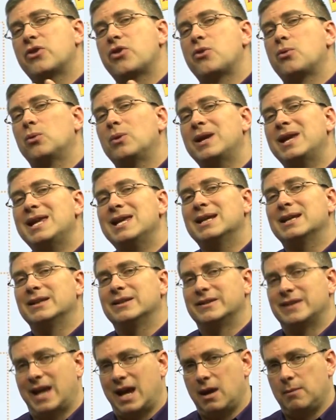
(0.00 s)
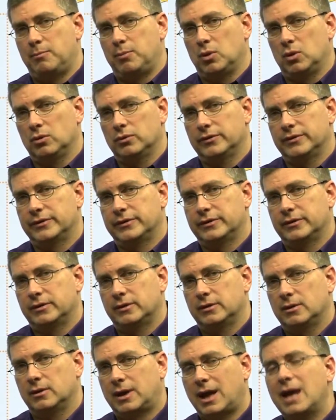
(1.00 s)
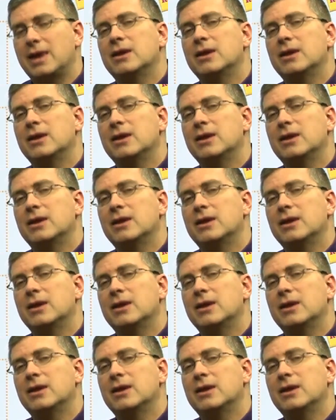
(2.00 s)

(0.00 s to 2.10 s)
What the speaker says: 3 examples, okay?